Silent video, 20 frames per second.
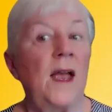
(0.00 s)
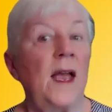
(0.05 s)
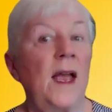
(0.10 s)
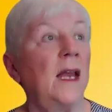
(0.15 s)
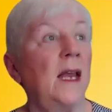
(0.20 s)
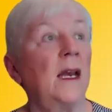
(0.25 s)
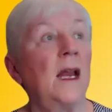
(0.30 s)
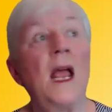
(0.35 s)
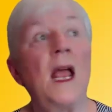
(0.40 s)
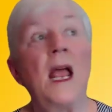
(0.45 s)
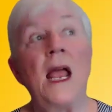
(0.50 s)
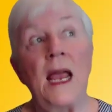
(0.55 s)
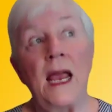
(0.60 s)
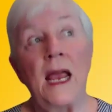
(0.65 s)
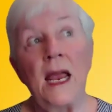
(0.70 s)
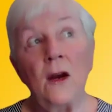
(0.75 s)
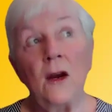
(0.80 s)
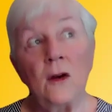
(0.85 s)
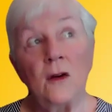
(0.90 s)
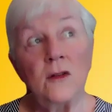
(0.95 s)
And
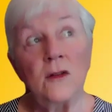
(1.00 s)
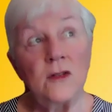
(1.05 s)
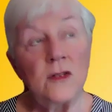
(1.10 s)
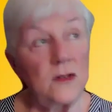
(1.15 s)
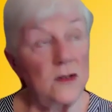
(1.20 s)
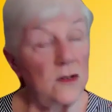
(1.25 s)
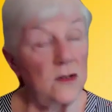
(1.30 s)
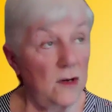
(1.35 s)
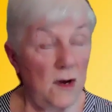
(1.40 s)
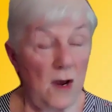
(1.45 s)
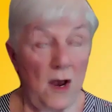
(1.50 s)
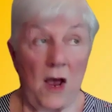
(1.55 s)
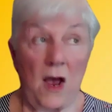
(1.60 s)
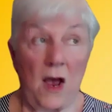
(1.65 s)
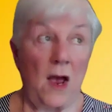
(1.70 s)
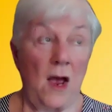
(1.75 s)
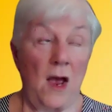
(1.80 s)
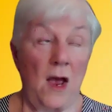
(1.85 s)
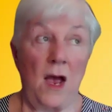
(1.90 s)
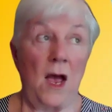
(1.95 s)
here's
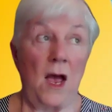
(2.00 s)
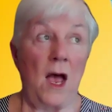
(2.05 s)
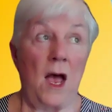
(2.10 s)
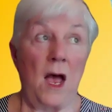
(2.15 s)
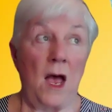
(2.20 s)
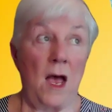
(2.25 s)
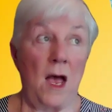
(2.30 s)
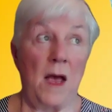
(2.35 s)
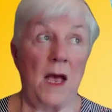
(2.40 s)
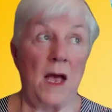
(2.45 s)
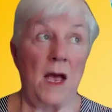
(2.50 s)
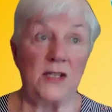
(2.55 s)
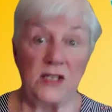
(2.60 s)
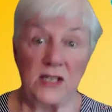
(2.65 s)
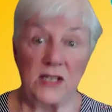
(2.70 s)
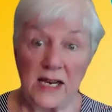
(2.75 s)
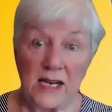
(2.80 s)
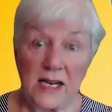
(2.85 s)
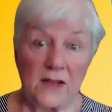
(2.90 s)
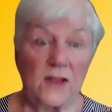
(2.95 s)
a
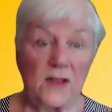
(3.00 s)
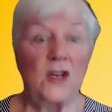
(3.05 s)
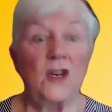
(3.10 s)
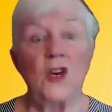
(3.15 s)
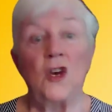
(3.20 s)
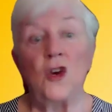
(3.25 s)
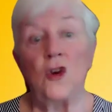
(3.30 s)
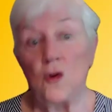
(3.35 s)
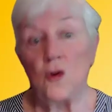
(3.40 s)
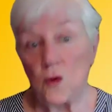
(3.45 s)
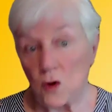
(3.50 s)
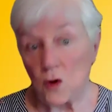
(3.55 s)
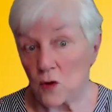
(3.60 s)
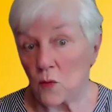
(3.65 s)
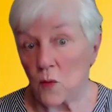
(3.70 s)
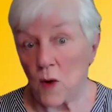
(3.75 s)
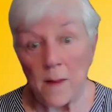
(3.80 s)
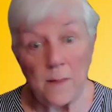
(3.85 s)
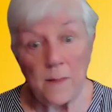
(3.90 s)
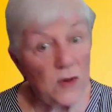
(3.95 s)
stick that you can
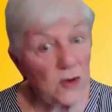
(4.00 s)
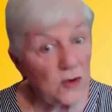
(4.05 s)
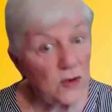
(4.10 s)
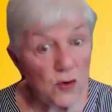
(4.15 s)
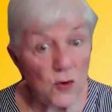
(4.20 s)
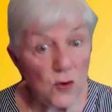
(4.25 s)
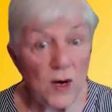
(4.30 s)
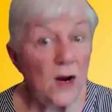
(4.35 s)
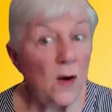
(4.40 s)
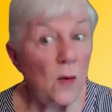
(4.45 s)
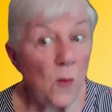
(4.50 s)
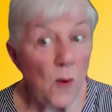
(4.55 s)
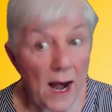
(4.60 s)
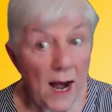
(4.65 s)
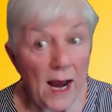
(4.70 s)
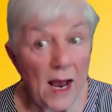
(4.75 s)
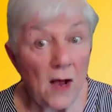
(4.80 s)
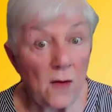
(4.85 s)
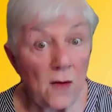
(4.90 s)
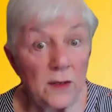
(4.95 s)
wrap the string
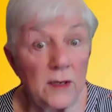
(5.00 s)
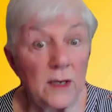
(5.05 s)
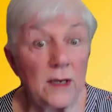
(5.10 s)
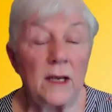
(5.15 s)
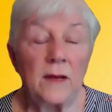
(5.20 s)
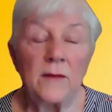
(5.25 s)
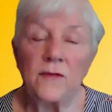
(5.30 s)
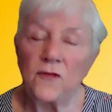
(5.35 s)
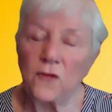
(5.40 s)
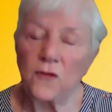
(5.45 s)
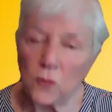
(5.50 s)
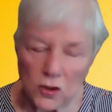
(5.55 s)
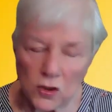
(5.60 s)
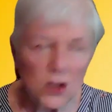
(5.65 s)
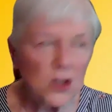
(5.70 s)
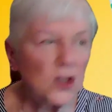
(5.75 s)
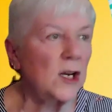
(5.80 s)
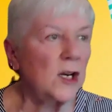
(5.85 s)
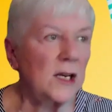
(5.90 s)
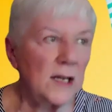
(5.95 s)
around.
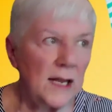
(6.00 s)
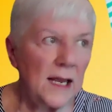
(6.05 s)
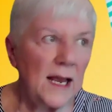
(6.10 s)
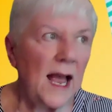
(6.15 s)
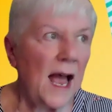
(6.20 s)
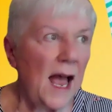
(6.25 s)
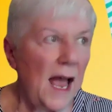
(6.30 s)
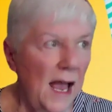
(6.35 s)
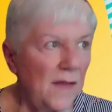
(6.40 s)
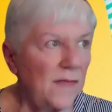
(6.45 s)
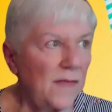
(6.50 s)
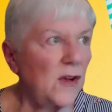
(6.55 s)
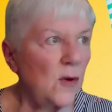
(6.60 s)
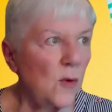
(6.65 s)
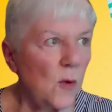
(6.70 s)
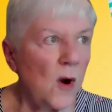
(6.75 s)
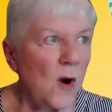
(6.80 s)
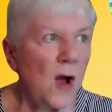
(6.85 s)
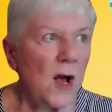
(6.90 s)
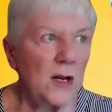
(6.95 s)
Fortunately, I have the
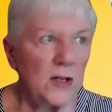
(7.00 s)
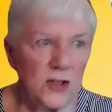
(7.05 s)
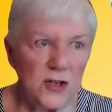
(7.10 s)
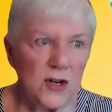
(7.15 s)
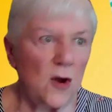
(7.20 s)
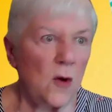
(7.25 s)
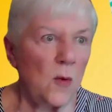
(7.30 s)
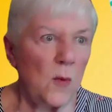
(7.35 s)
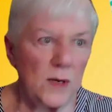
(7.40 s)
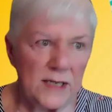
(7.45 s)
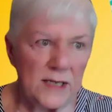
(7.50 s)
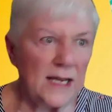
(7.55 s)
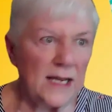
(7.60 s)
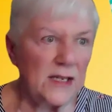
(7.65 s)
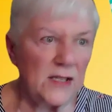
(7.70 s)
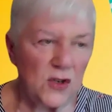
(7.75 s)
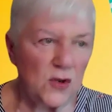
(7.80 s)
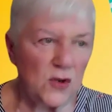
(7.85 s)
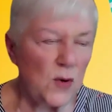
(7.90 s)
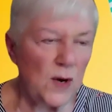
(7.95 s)
garage that always
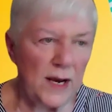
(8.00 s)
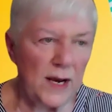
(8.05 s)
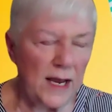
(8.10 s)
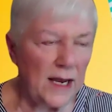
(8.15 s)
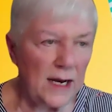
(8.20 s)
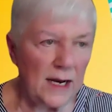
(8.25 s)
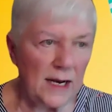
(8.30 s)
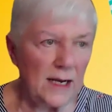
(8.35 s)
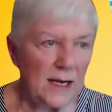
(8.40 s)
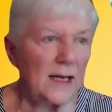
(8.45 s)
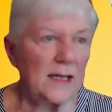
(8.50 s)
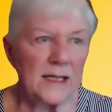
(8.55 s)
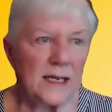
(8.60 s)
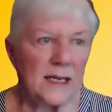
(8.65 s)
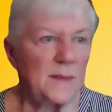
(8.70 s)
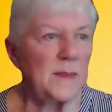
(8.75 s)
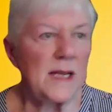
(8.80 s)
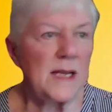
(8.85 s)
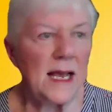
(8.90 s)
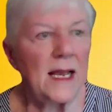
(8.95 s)
has string in it. It
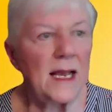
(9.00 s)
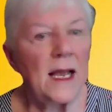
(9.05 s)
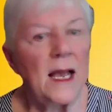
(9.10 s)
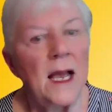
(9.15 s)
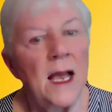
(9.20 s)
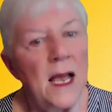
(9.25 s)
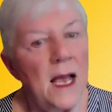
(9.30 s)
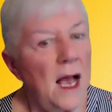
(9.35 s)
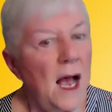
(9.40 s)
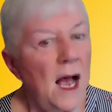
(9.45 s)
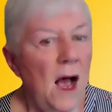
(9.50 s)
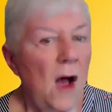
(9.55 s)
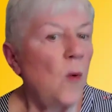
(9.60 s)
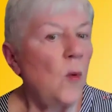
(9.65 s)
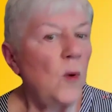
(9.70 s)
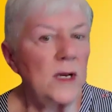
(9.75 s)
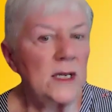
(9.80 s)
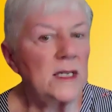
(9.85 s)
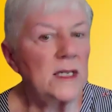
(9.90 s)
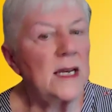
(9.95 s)
seems like I
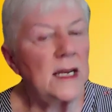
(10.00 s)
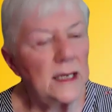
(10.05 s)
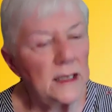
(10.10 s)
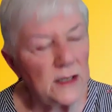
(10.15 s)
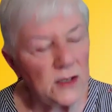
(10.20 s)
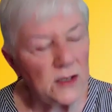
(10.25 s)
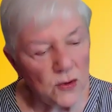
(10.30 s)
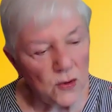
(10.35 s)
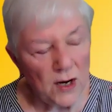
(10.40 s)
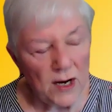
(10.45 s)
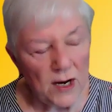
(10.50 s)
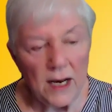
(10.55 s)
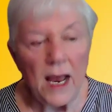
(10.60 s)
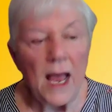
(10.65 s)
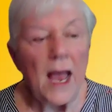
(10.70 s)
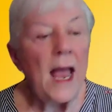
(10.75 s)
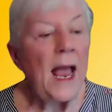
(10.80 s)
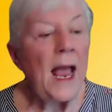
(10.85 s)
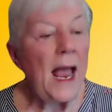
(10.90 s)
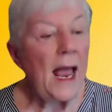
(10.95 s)
always need string.
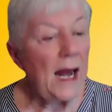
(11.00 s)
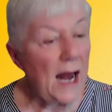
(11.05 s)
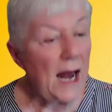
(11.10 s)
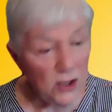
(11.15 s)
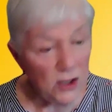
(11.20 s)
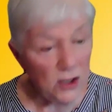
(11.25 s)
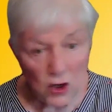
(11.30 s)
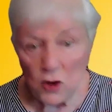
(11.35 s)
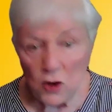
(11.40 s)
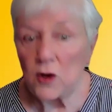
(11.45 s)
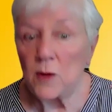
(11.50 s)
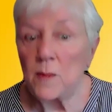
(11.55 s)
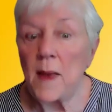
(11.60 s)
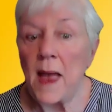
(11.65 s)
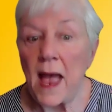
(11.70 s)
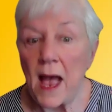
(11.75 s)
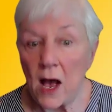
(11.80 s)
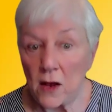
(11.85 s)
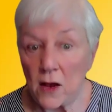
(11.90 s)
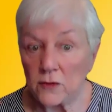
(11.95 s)
And I showed them
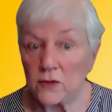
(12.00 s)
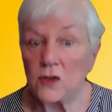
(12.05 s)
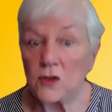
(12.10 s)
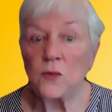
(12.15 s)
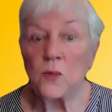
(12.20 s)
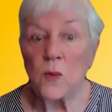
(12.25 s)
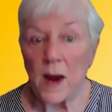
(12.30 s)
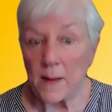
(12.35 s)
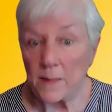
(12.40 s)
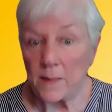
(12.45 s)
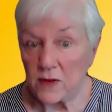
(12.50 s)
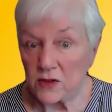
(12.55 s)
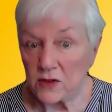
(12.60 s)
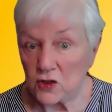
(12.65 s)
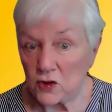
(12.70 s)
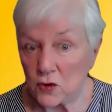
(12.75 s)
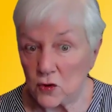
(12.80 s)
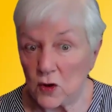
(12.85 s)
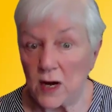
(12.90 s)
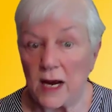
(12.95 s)
how to wrap the
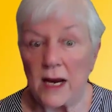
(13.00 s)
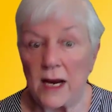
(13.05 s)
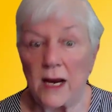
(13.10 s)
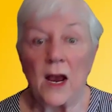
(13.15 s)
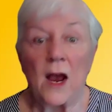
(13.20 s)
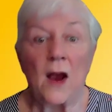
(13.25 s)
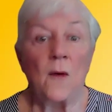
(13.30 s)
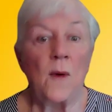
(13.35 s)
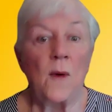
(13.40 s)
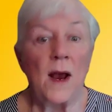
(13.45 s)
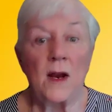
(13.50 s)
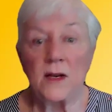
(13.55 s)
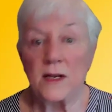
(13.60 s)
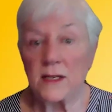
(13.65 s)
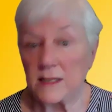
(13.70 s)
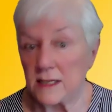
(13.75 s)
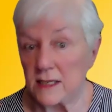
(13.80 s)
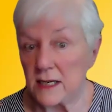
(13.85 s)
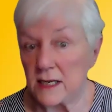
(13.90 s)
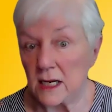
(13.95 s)
string around a
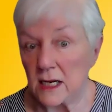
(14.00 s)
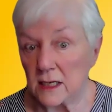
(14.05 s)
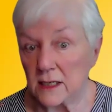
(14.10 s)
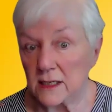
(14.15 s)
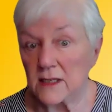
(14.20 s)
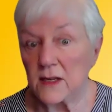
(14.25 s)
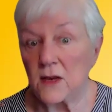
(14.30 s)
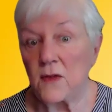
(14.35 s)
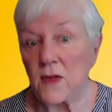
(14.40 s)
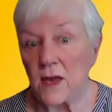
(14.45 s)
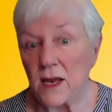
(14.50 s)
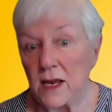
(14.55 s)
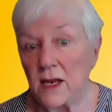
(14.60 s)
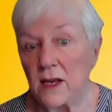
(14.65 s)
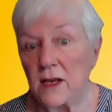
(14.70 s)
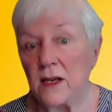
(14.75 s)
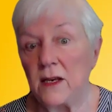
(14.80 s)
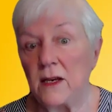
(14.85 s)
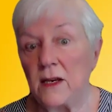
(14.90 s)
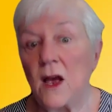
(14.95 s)
stick so they
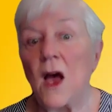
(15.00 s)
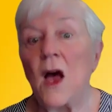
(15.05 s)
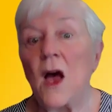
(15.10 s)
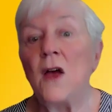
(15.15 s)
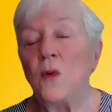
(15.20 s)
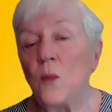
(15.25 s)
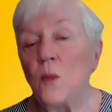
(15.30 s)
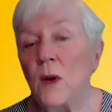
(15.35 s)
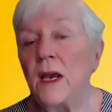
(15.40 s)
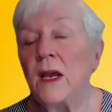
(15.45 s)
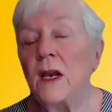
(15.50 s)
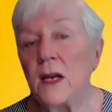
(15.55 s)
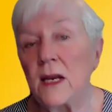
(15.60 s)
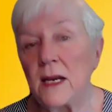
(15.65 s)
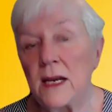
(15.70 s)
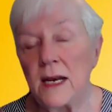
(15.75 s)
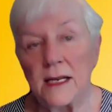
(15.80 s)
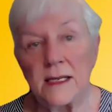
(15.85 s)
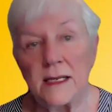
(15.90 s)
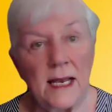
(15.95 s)
could unreel
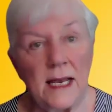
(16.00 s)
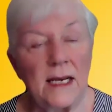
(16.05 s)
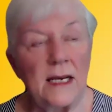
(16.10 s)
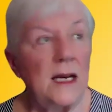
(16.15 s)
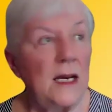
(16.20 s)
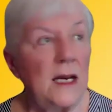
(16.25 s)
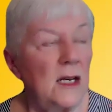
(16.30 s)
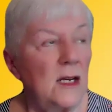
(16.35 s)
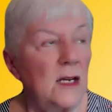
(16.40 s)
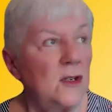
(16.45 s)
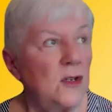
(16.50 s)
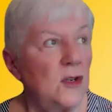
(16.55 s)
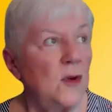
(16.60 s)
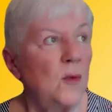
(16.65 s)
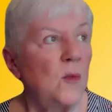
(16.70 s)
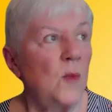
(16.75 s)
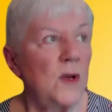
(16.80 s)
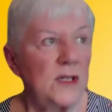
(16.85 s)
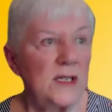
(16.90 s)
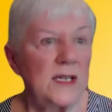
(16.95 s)
it as they needed
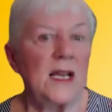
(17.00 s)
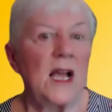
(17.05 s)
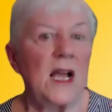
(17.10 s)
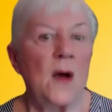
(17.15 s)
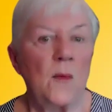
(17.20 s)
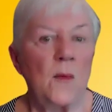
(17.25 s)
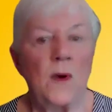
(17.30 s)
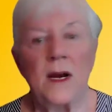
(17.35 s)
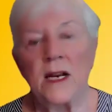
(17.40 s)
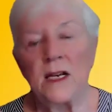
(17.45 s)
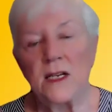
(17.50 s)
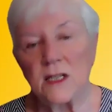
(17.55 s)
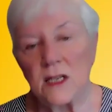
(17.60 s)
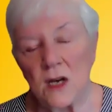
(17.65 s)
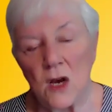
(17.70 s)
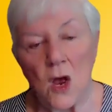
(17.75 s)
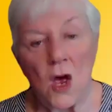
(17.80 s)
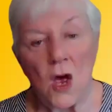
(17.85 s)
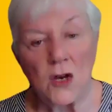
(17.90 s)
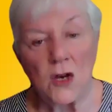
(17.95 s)
to once they got ready to
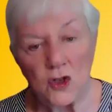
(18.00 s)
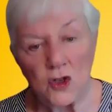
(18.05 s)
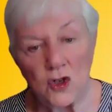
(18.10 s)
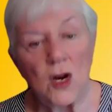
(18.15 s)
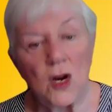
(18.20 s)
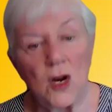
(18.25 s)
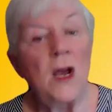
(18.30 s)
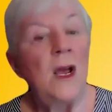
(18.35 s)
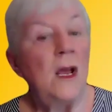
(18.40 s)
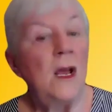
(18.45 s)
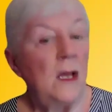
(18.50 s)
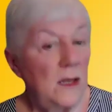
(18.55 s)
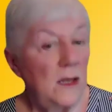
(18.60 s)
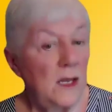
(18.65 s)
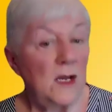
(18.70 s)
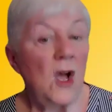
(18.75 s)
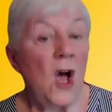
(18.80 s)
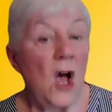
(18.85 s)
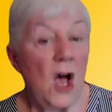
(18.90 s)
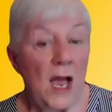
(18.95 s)
launch
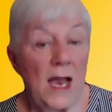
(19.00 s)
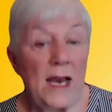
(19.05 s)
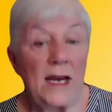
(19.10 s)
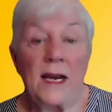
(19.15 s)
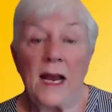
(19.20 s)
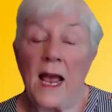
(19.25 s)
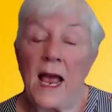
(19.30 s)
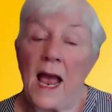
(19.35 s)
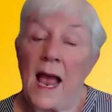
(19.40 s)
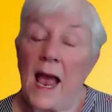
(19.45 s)
the kite.